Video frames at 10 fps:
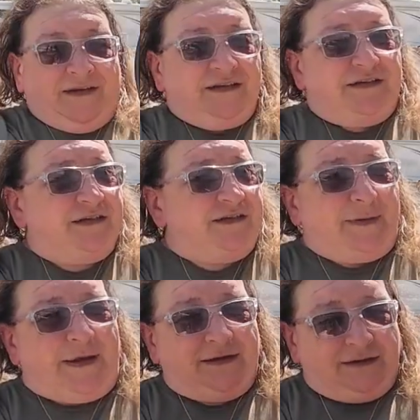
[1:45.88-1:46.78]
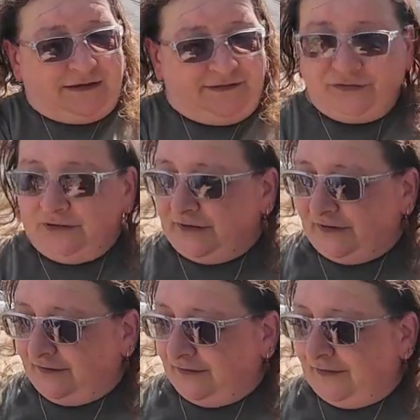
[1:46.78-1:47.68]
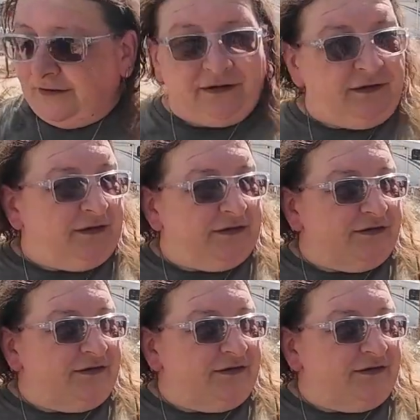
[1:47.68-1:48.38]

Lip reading: Yes, nice packing, definitely. So